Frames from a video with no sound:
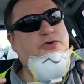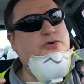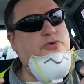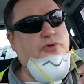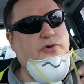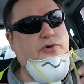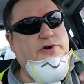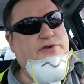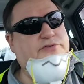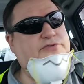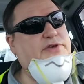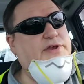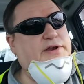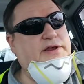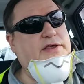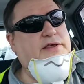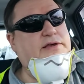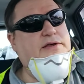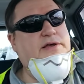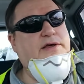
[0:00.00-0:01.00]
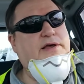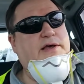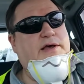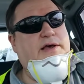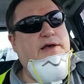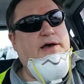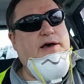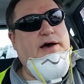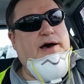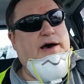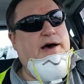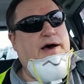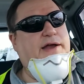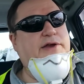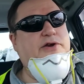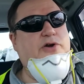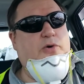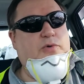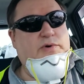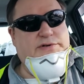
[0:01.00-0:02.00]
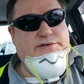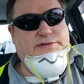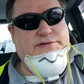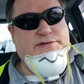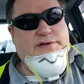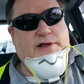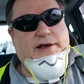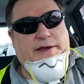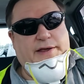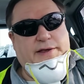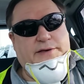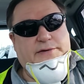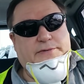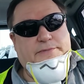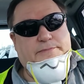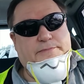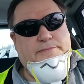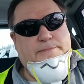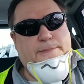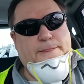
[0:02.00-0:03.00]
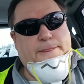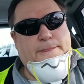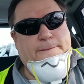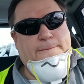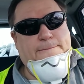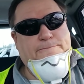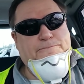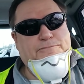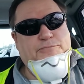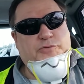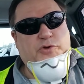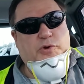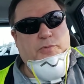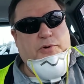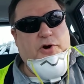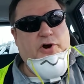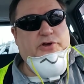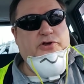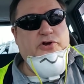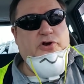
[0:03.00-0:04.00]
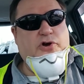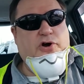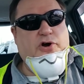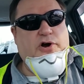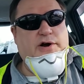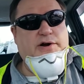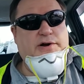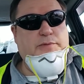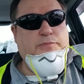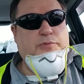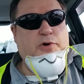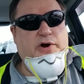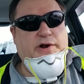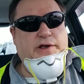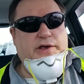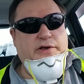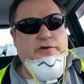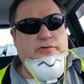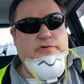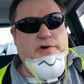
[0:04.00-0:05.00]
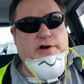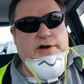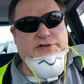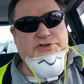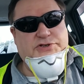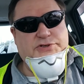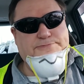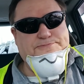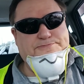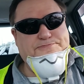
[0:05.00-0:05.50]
York City. I know what it's like. You park your car in a parking garage.